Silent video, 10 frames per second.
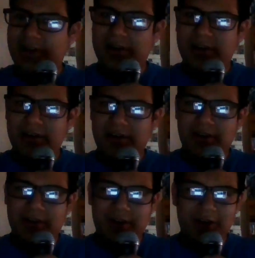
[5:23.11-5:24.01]

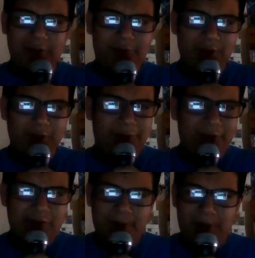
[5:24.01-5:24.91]
for the
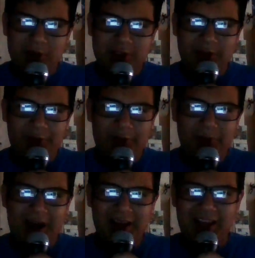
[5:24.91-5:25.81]
favorite parts of the
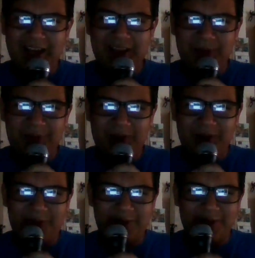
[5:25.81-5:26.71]
film, I like the
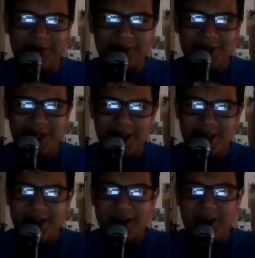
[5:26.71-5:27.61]
part where,
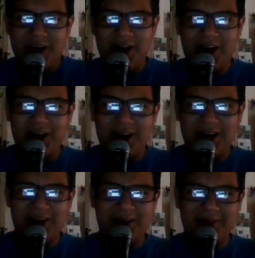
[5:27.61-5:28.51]

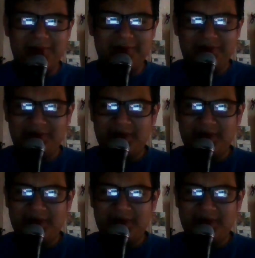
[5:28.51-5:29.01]
um,